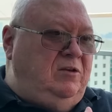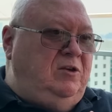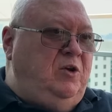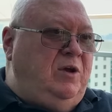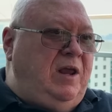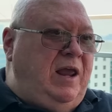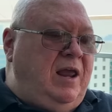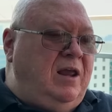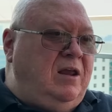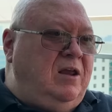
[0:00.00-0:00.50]
you
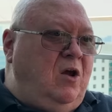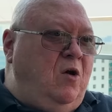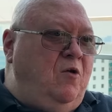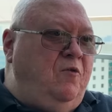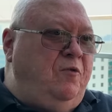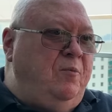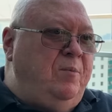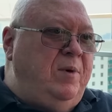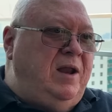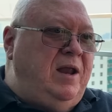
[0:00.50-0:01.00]
can't go
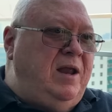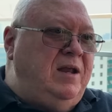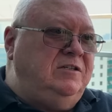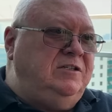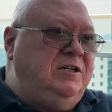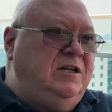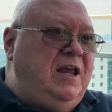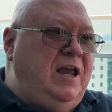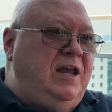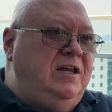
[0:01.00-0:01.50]
from an
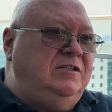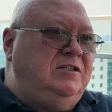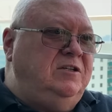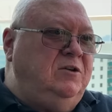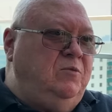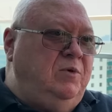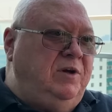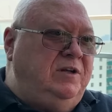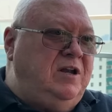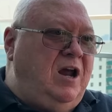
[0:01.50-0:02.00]
education
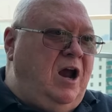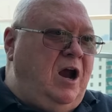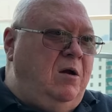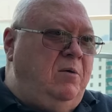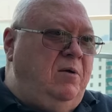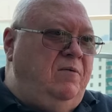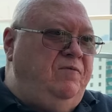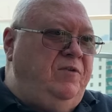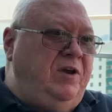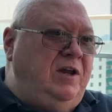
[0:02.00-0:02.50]
or
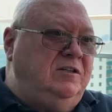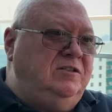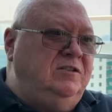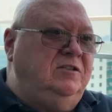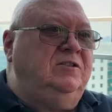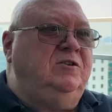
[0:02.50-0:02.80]
retirement visa.